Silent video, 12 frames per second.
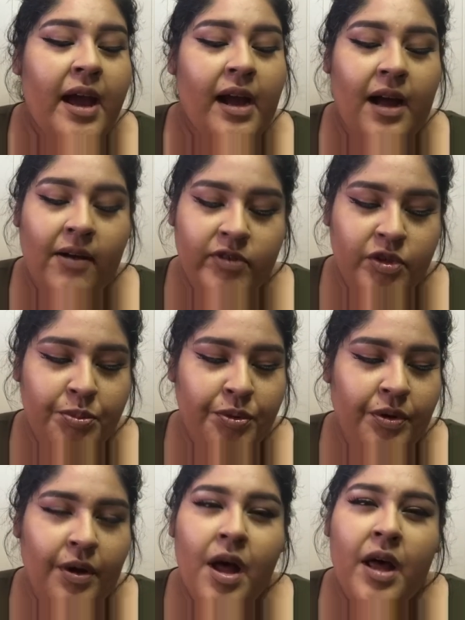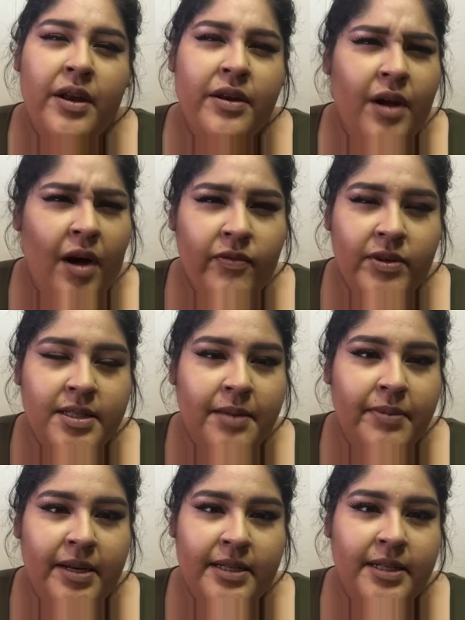and comfortable, not for
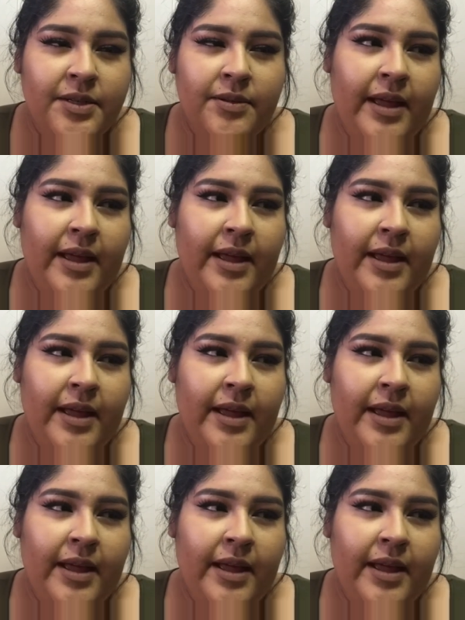somebody to,